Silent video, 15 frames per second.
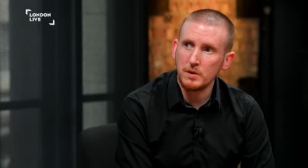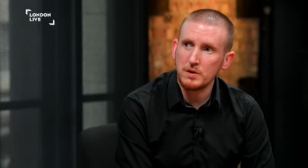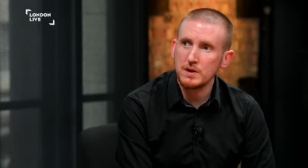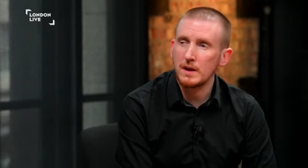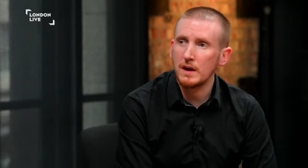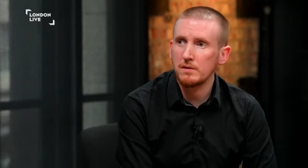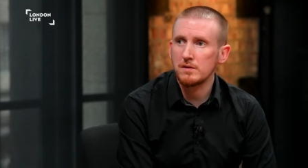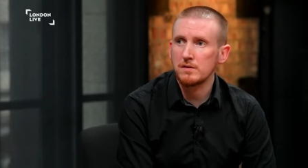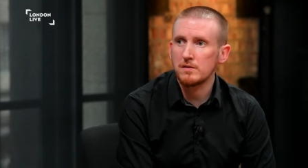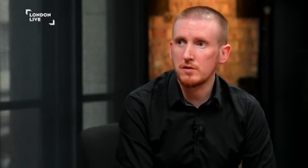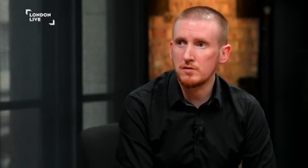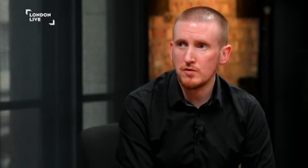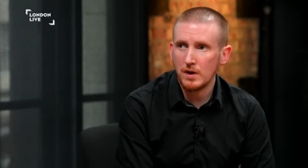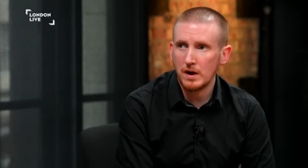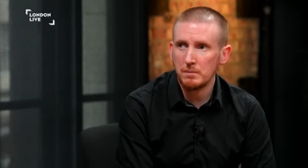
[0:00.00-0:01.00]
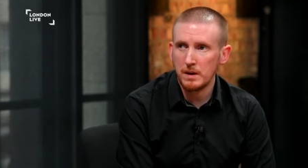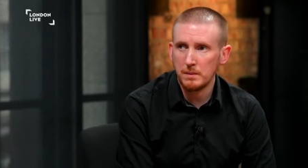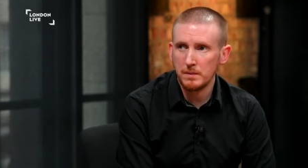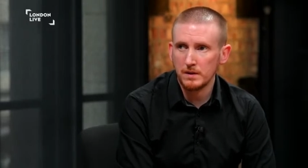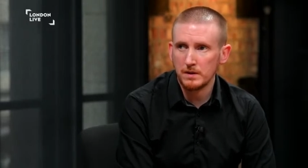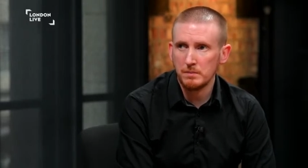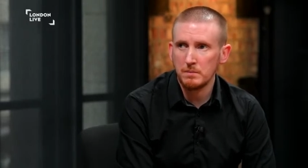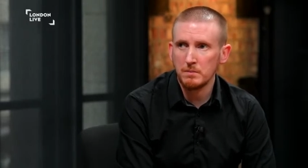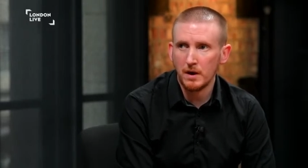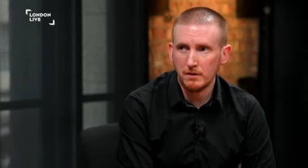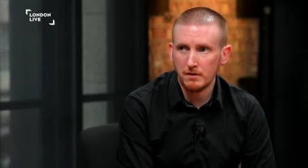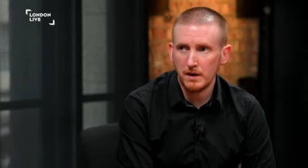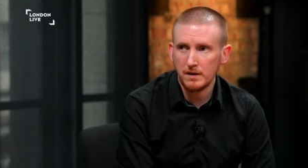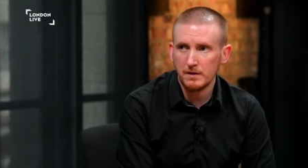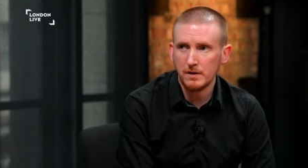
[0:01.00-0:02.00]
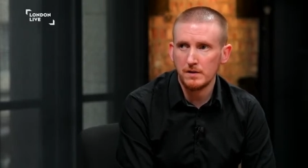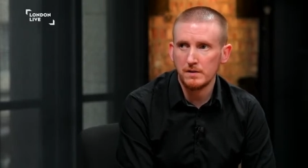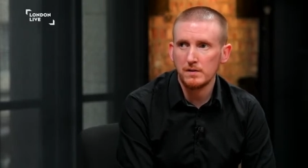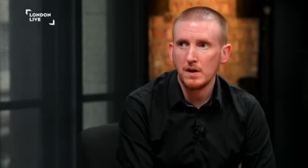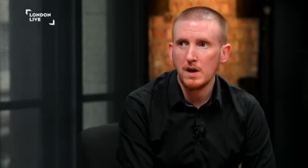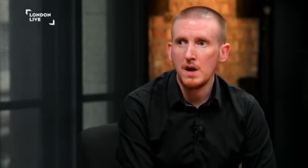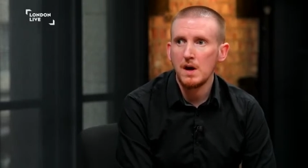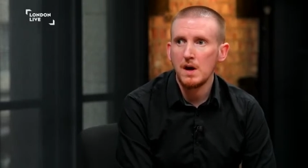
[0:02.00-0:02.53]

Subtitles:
which allows us to train people to be moderators,